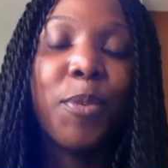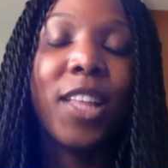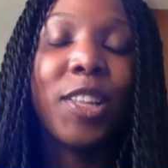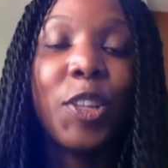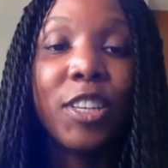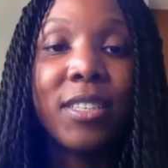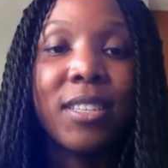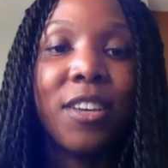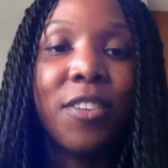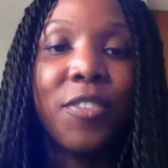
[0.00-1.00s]
that looks as
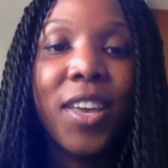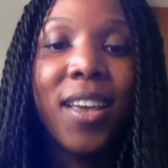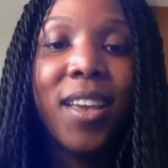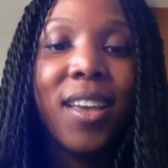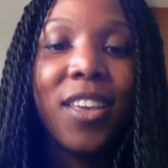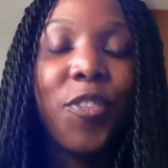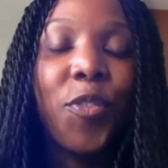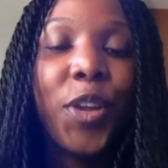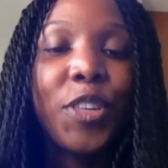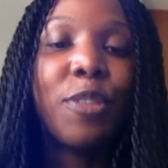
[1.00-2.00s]
if you've
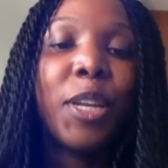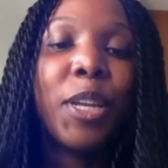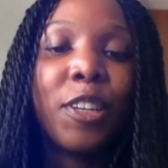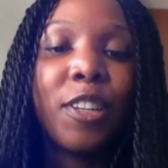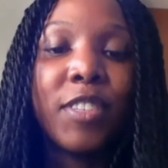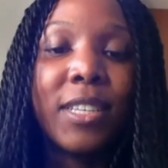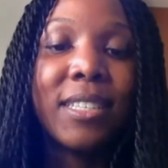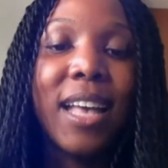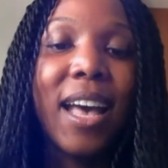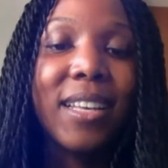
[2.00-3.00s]
reached the pinnacle of
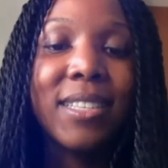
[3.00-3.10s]
success.